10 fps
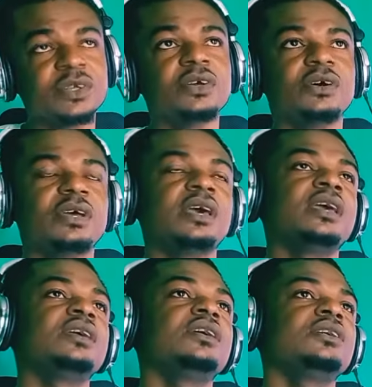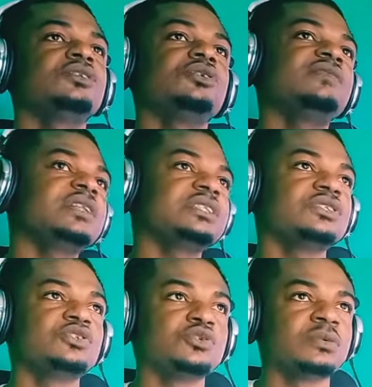Okay, so if you listen
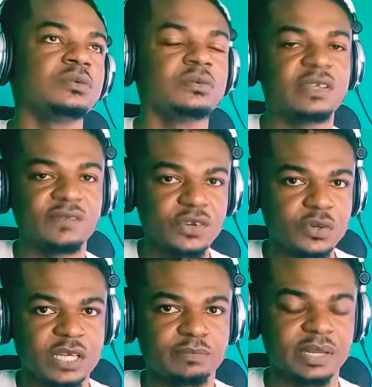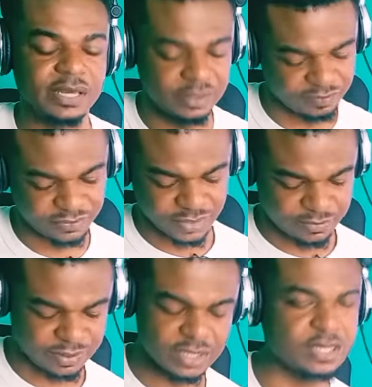to the video I played
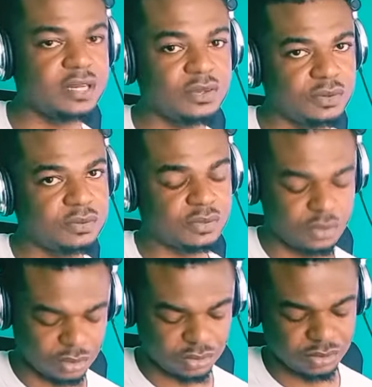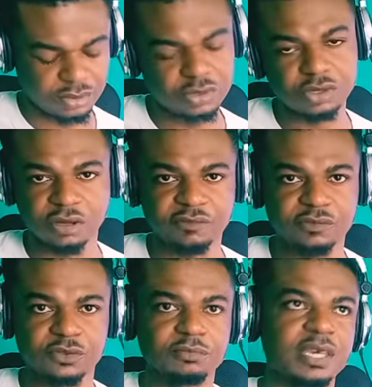a little cool stuff
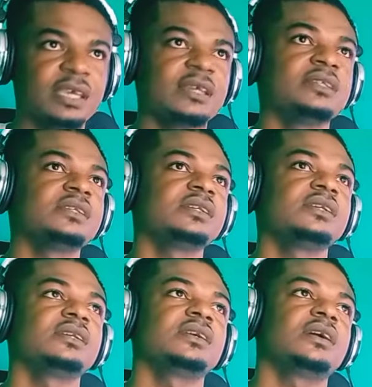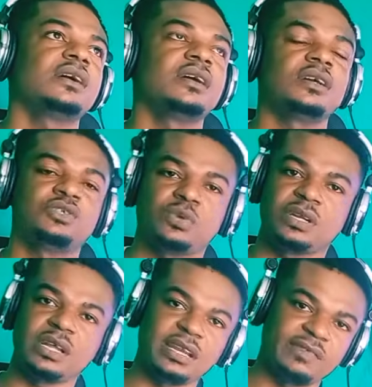to make it to
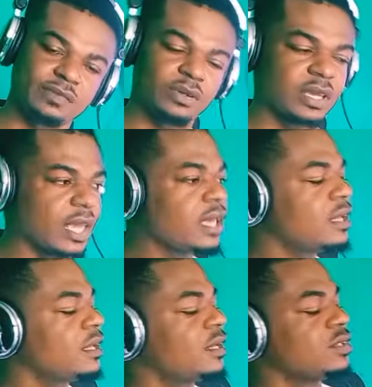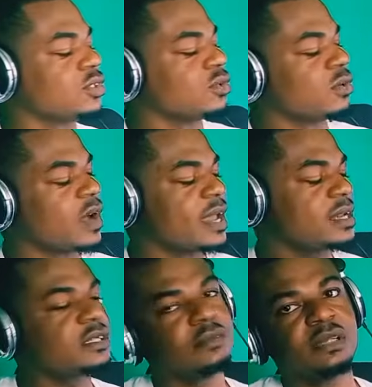another level. Okay, so I did
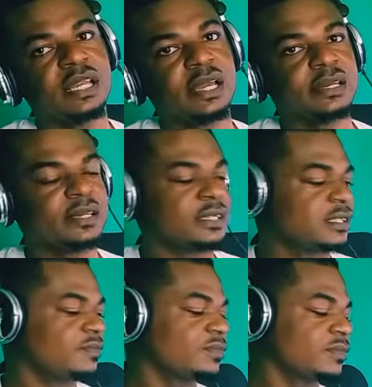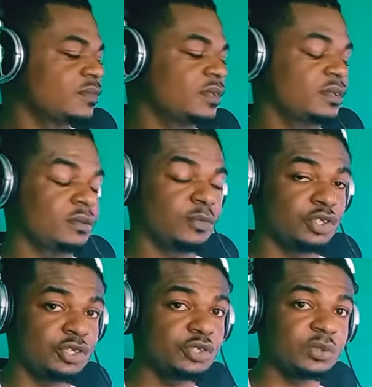something like this, but
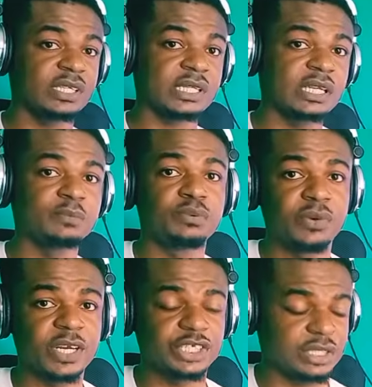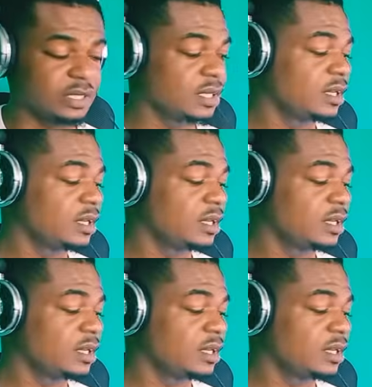you need to understand the progression.